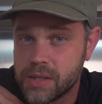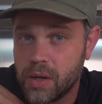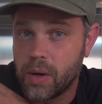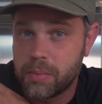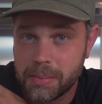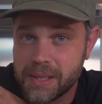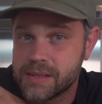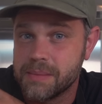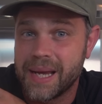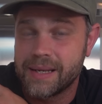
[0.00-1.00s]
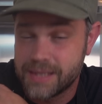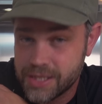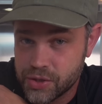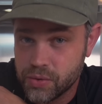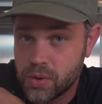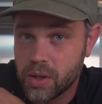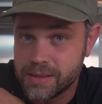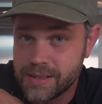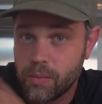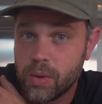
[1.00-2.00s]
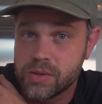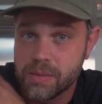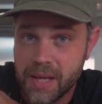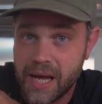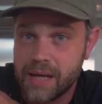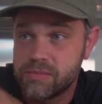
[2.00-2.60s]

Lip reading: so I'll probably get some additional content whilst I'm there